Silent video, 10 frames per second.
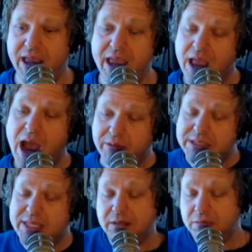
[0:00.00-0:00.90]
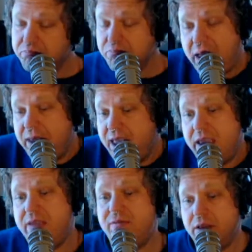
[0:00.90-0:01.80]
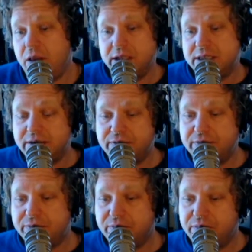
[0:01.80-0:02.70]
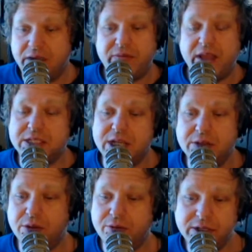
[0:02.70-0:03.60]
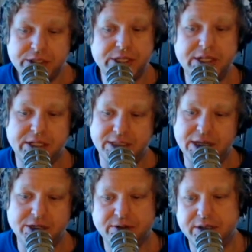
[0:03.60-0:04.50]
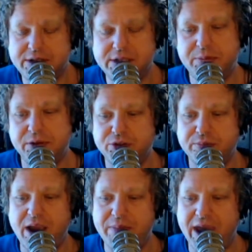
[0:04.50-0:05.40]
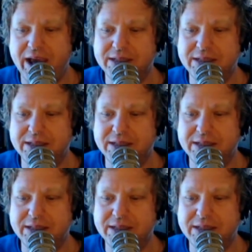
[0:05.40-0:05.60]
I would say maybe even lots of evangelical Christians enter into spiritual bypass.